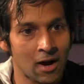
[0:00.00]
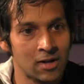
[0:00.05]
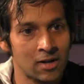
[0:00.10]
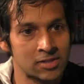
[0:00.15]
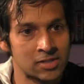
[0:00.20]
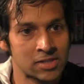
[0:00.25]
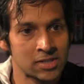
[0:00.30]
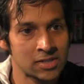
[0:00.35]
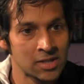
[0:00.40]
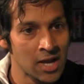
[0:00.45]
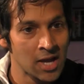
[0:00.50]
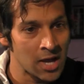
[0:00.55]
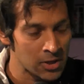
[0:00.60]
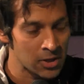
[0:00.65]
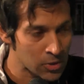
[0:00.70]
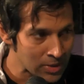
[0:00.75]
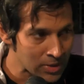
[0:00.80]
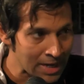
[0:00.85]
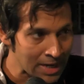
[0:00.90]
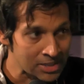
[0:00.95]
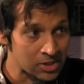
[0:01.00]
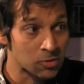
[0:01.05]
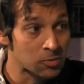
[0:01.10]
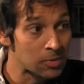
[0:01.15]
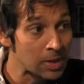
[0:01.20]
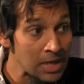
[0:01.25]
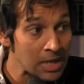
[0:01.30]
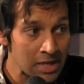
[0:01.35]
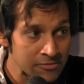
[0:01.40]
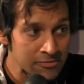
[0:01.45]
concert, you can
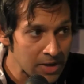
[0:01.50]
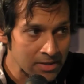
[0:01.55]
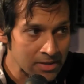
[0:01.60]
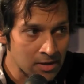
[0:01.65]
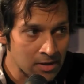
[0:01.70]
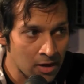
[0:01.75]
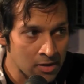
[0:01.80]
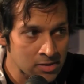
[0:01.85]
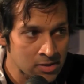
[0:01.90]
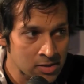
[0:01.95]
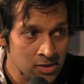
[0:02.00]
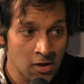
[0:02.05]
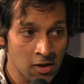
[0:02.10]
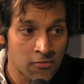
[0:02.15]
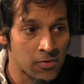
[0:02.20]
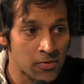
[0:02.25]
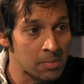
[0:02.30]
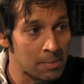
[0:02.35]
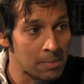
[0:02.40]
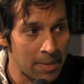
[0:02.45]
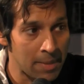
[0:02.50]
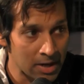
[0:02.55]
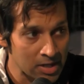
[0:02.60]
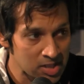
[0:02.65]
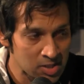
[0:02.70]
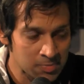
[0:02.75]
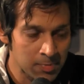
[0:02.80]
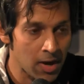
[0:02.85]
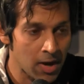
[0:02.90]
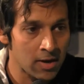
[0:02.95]
actually relive that concert from a
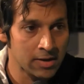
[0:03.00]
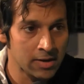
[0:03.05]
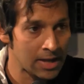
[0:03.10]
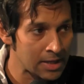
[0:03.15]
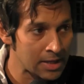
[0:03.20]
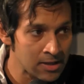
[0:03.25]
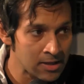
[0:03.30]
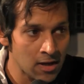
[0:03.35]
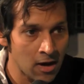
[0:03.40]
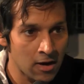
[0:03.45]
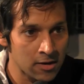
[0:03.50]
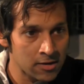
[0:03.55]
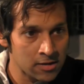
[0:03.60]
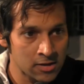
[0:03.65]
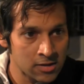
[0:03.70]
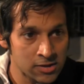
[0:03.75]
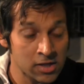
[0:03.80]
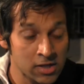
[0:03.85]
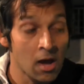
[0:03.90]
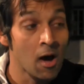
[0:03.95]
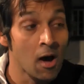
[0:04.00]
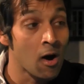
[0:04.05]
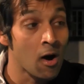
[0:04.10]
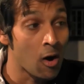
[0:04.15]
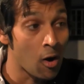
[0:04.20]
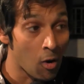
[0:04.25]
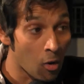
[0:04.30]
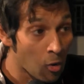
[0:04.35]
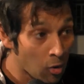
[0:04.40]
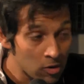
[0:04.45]
better spot in the audience,
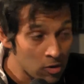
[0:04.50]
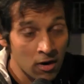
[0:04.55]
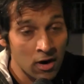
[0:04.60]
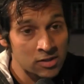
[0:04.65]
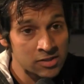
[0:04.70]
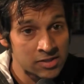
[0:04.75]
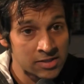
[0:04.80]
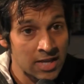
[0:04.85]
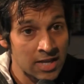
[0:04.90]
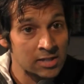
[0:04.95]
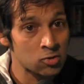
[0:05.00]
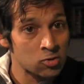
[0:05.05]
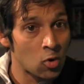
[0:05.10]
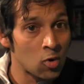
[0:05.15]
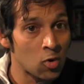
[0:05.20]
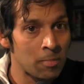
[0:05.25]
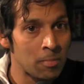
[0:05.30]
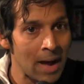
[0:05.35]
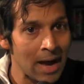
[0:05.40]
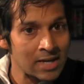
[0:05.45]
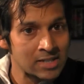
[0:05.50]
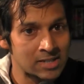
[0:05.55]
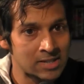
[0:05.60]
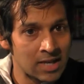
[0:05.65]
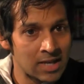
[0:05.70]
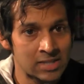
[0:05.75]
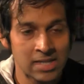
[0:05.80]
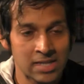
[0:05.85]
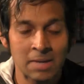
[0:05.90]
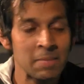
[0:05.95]
or on stage, or
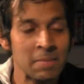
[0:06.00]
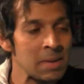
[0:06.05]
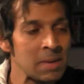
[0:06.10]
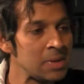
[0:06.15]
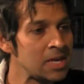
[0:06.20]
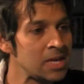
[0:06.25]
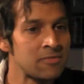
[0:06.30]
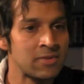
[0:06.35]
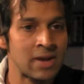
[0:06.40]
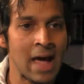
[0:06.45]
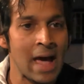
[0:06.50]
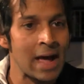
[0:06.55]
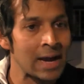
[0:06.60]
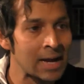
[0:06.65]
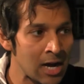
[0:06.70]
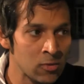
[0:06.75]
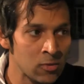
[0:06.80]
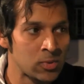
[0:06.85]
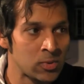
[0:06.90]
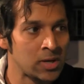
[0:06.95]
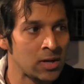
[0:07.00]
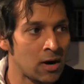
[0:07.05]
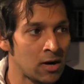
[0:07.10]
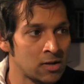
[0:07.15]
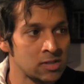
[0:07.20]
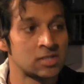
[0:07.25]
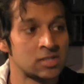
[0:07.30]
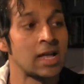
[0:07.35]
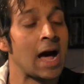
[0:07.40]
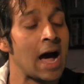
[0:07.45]
backstage, and maybe even hang out with the
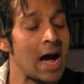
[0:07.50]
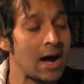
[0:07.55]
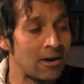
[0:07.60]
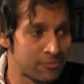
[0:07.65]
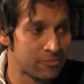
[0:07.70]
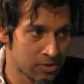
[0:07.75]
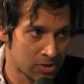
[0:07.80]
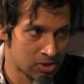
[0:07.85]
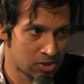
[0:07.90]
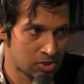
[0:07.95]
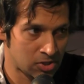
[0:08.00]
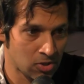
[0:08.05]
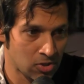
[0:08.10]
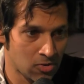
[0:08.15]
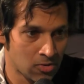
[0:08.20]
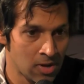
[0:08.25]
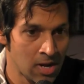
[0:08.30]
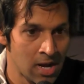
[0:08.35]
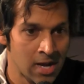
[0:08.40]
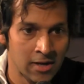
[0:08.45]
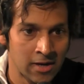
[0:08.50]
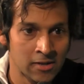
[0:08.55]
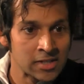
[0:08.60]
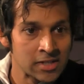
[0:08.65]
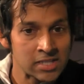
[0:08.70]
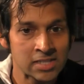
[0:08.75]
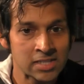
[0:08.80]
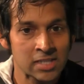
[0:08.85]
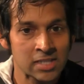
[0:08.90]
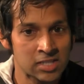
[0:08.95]
artist after the show. Now,
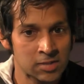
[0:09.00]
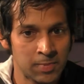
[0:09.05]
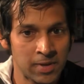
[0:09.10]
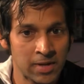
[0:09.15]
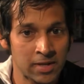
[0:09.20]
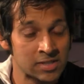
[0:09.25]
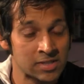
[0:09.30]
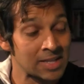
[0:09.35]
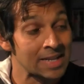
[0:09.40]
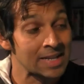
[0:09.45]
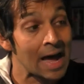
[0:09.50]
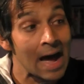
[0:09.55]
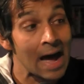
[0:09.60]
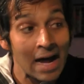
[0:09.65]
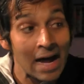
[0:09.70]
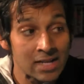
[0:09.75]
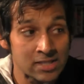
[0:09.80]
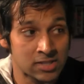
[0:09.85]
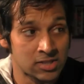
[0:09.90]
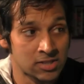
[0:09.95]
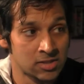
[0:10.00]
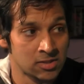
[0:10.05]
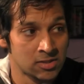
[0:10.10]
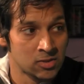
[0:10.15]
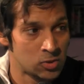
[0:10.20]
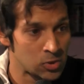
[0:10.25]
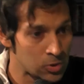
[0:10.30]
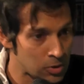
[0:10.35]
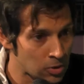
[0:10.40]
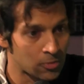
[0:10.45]
this is an experience that adds
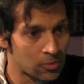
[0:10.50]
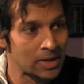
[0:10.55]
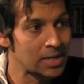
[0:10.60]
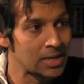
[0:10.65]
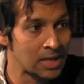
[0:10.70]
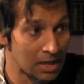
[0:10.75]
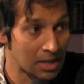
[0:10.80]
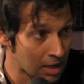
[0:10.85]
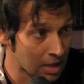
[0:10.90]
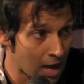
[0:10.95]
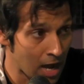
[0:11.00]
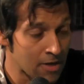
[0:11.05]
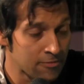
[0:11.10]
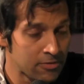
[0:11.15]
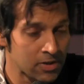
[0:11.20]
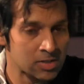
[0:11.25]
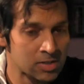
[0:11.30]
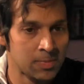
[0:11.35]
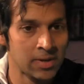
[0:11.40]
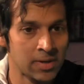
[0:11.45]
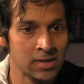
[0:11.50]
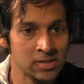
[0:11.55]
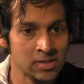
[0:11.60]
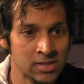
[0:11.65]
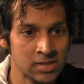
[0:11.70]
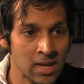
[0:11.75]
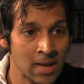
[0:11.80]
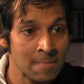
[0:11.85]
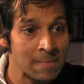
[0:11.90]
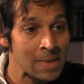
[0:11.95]
to the already live
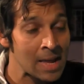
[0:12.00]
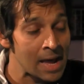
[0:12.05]
experience,